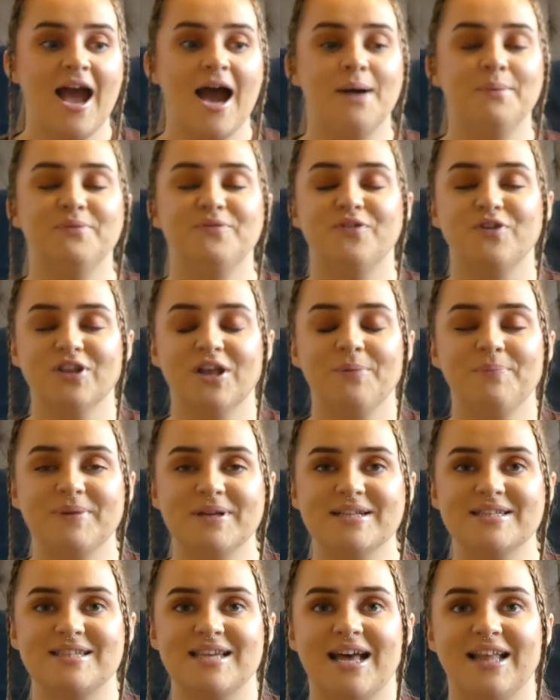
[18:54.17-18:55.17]
And with all that
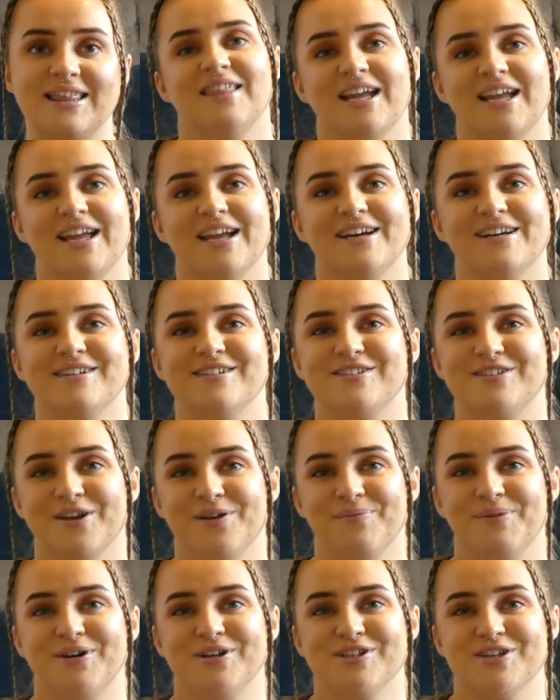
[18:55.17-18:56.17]
being said, thank you guys so
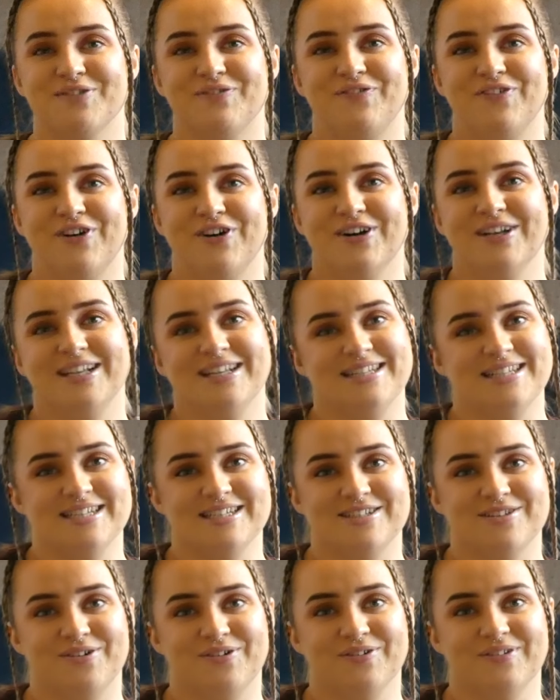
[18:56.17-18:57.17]
much for
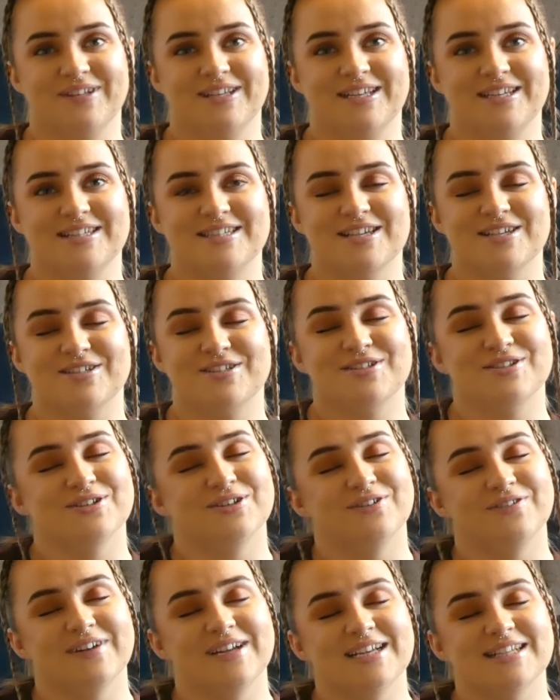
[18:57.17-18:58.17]
listening to all these
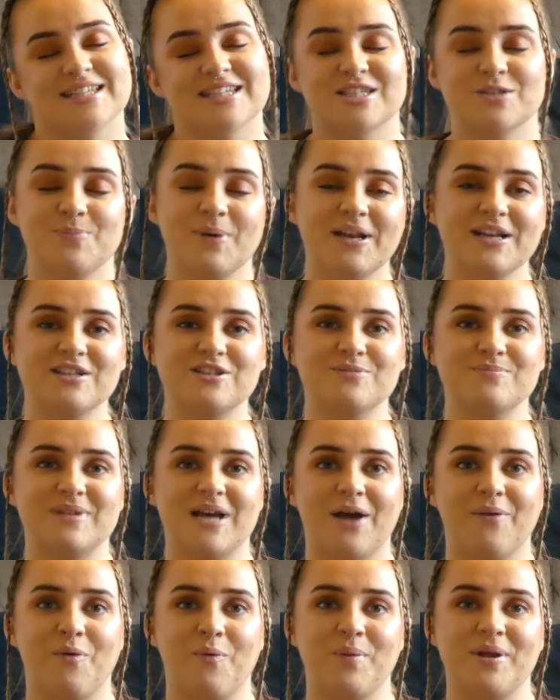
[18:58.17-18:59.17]
stories and spending some
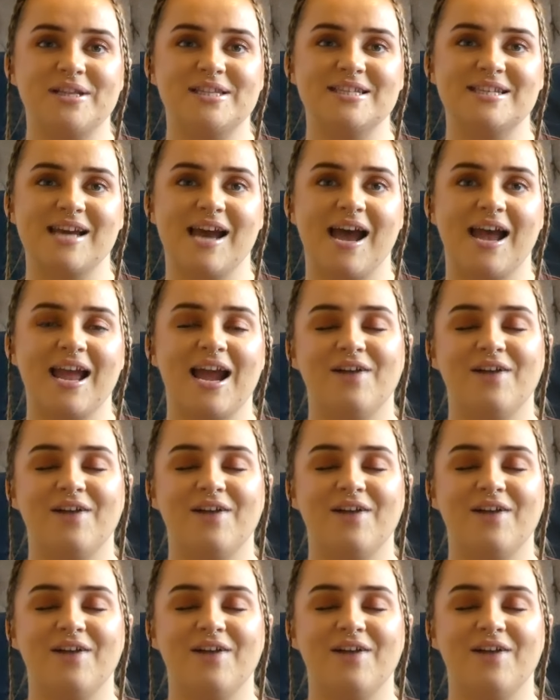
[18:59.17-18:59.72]
time with me today.